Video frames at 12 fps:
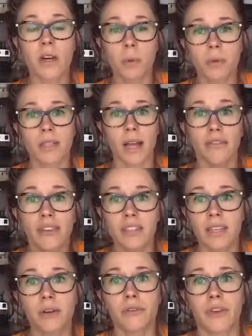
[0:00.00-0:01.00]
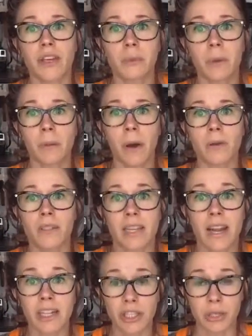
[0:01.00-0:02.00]
in almost every single Facebook post that
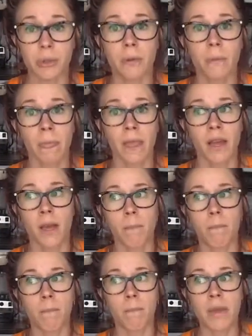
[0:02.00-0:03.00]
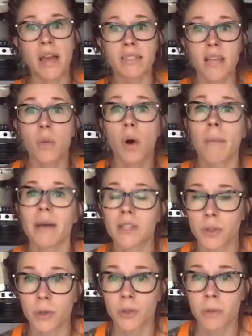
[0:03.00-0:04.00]
I do because I want my
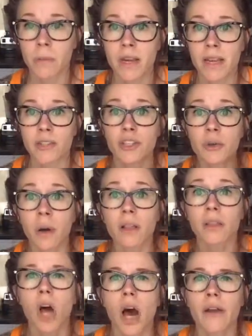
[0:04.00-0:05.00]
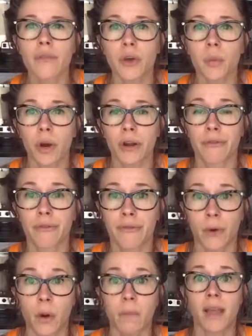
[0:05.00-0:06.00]
social media to do a lot of the work
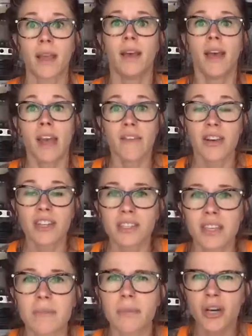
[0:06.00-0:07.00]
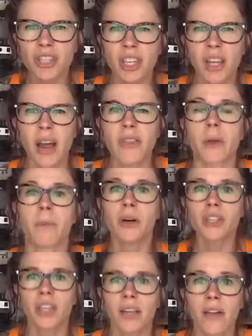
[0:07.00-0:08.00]
for me. And if I just keep pushing it out there and
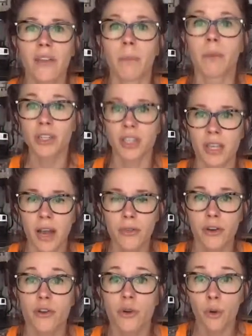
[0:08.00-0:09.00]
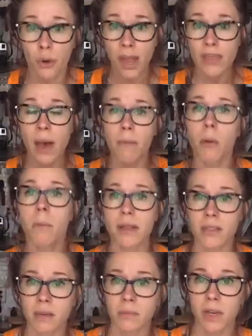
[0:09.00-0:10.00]
pushing it out there and pushing it out there, you create that
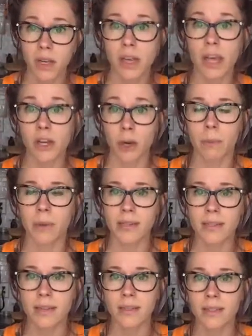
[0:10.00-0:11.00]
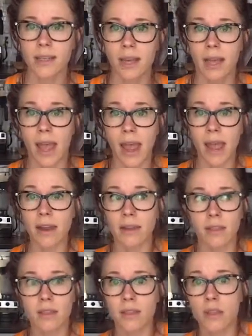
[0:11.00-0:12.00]
momentum in your business
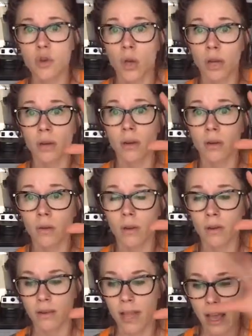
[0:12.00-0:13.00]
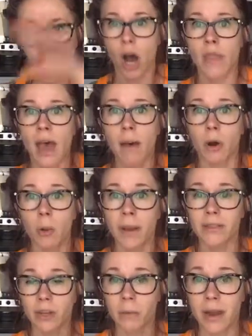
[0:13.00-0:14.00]
and you can get on that
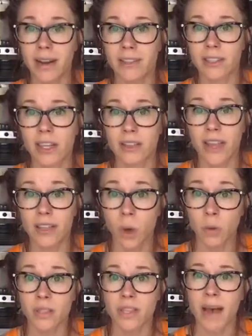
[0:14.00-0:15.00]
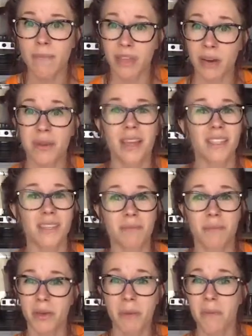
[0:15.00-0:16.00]
momentum, and it's good. Like, don't stop though, because
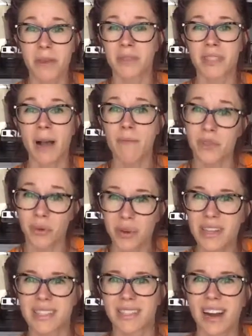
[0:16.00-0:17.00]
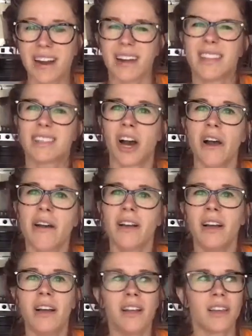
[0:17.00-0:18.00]
the moment you stop, you have to restart, and it's hard,
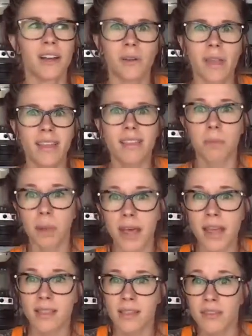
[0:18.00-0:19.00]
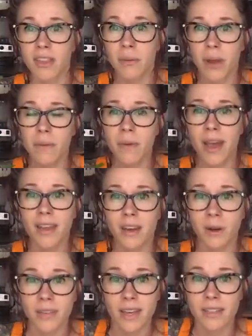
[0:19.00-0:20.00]
you know, like the plane leaving the runway. You
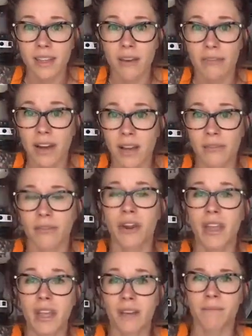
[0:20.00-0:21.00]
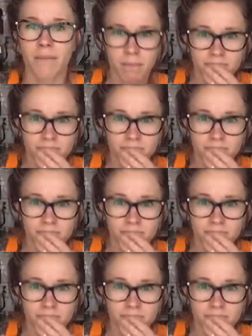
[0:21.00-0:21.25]
know, it takes a lot of freaking